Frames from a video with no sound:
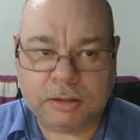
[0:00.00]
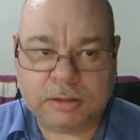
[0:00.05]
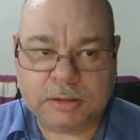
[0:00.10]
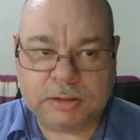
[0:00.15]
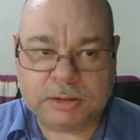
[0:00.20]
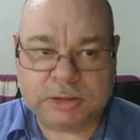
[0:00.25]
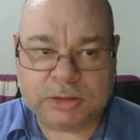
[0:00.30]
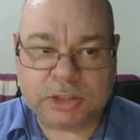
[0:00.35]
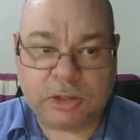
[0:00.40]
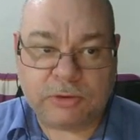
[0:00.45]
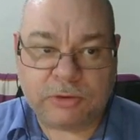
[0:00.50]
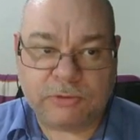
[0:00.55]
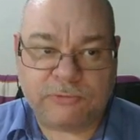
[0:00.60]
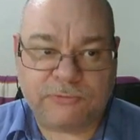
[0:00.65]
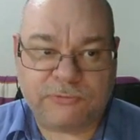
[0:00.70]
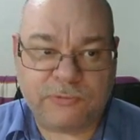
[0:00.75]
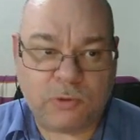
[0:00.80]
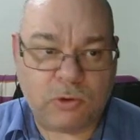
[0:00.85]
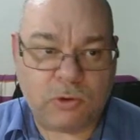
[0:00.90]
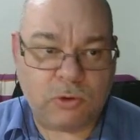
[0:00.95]
So
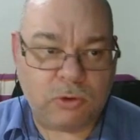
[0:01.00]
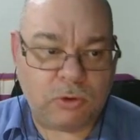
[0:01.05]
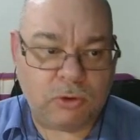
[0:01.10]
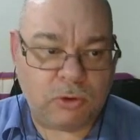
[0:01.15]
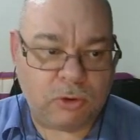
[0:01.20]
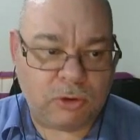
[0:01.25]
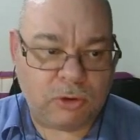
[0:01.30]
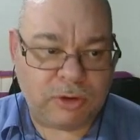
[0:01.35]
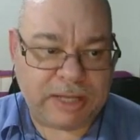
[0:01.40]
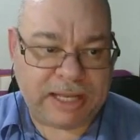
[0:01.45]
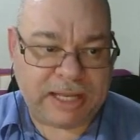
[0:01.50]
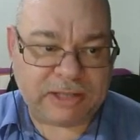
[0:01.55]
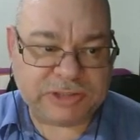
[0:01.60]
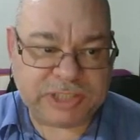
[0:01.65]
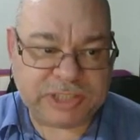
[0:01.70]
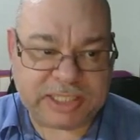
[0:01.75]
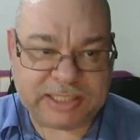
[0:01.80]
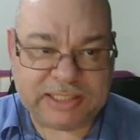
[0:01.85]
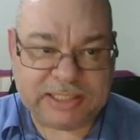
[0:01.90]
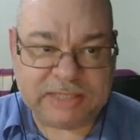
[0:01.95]
for our
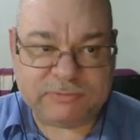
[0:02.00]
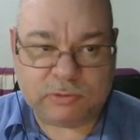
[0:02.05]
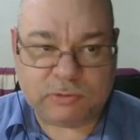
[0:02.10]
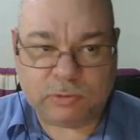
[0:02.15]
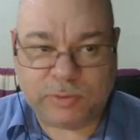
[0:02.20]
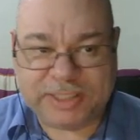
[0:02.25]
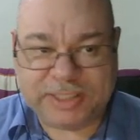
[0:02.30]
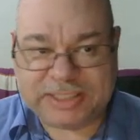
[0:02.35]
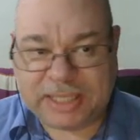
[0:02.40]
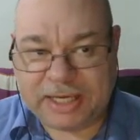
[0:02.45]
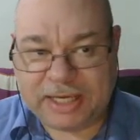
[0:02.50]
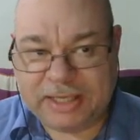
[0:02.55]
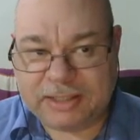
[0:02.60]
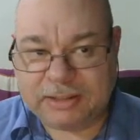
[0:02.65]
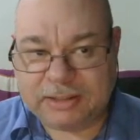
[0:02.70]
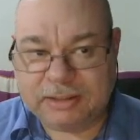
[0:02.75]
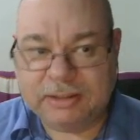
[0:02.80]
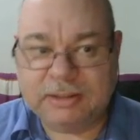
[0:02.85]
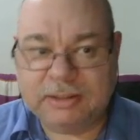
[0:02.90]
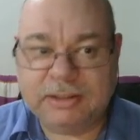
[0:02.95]
second level, we
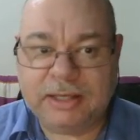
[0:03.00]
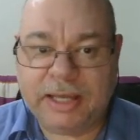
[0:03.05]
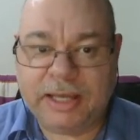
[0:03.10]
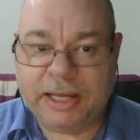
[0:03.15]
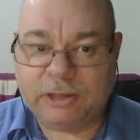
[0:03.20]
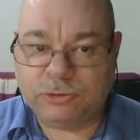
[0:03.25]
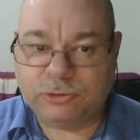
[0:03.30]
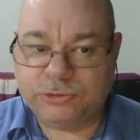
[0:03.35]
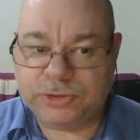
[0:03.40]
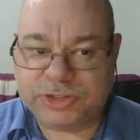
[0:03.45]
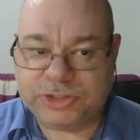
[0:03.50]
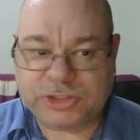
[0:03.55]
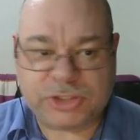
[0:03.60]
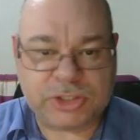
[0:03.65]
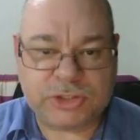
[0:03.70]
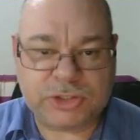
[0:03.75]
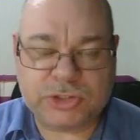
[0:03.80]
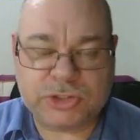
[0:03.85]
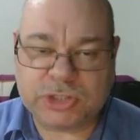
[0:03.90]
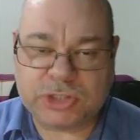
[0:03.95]
take Eldritch
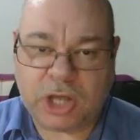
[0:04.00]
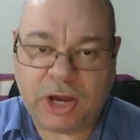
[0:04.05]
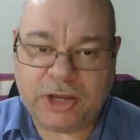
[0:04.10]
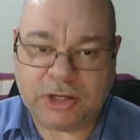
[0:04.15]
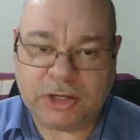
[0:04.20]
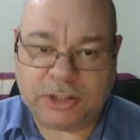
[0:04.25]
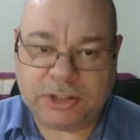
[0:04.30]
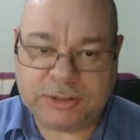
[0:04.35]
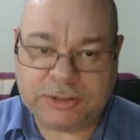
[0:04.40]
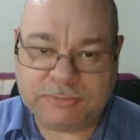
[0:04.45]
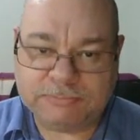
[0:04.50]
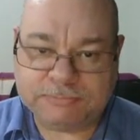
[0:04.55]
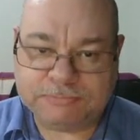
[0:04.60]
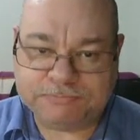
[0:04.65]
Scion.